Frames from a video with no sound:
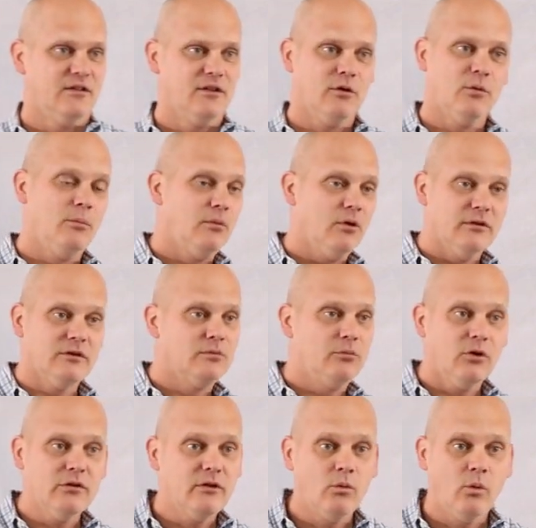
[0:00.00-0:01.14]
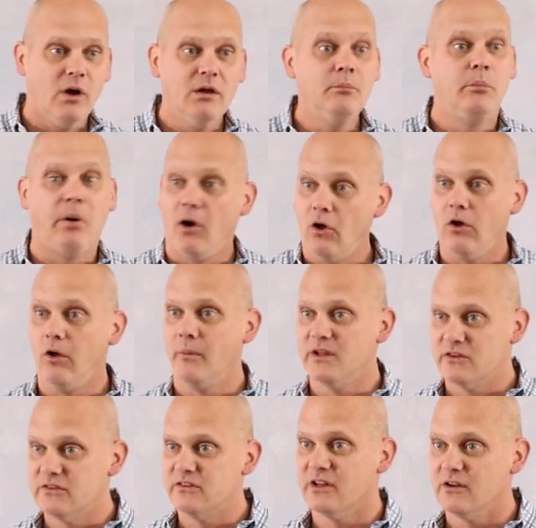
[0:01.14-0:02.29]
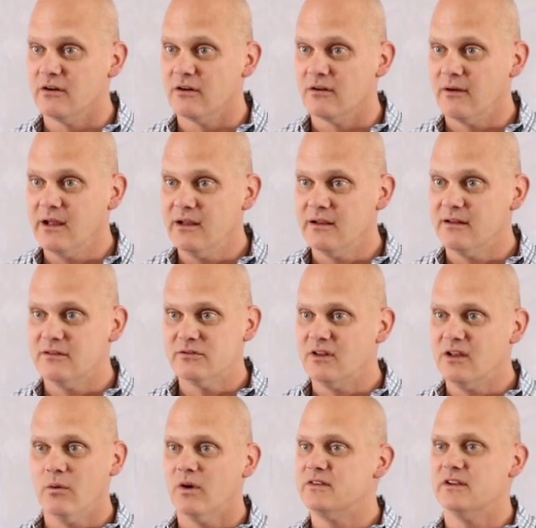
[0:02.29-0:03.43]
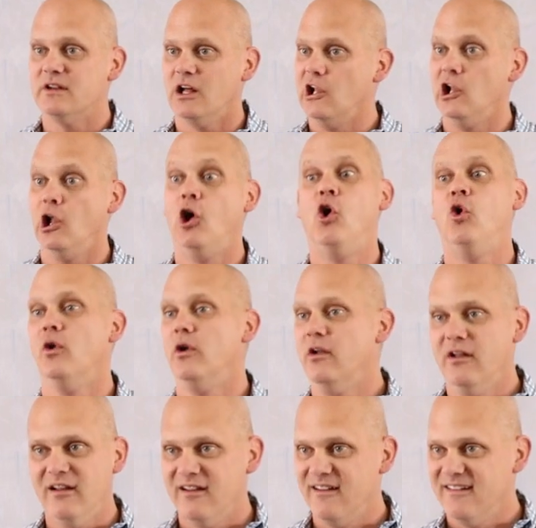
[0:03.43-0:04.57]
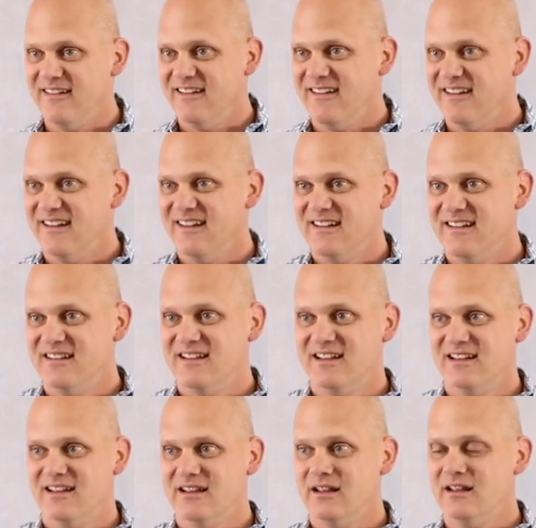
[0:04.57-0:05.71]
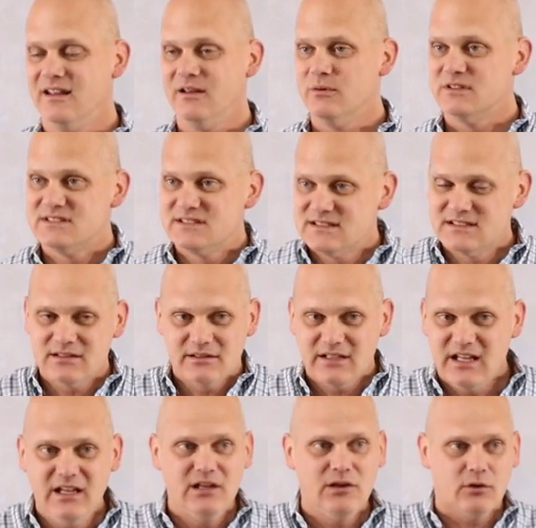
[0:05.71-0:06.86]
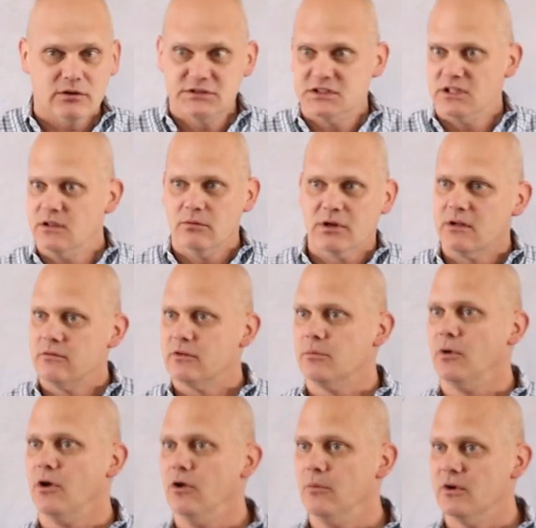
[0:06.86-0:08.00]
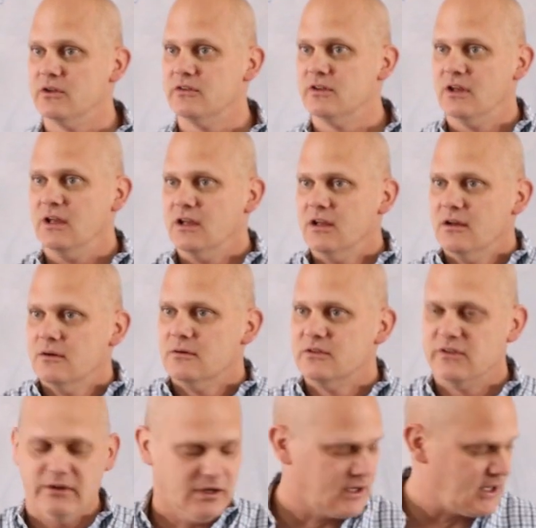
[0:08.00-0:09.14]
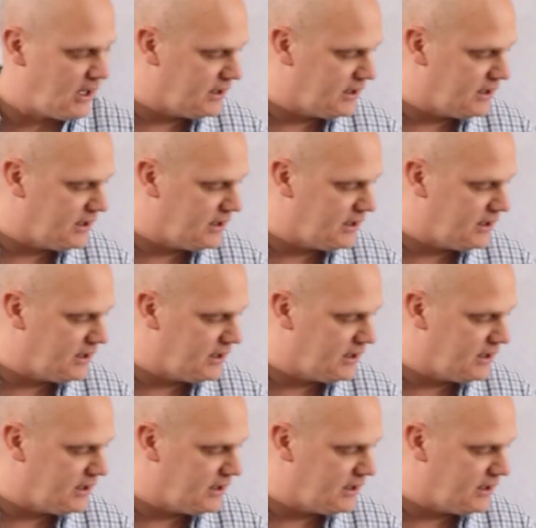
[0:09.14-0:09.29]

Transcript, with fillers: There were there's more than one palm in cedar, right? This thing wasn't alone. He was he or she, whatever the palm was, was in the